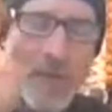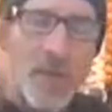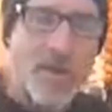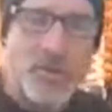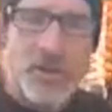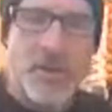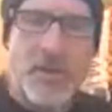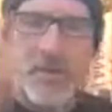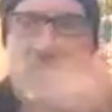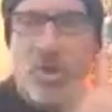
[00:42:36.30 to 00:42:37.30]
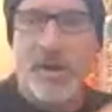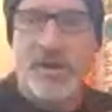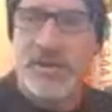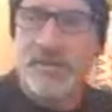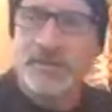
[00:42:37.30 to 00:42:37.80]
I'm always looking at people's
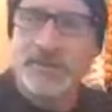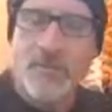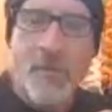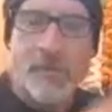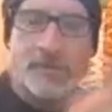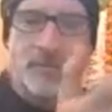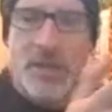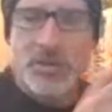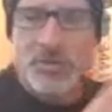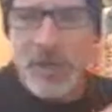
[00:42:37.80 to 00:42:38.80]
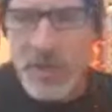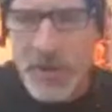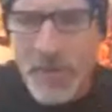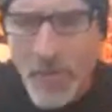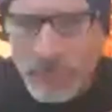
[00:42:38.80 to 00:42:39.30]
gardens. That's what I
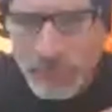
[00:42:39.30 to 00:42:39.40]
do.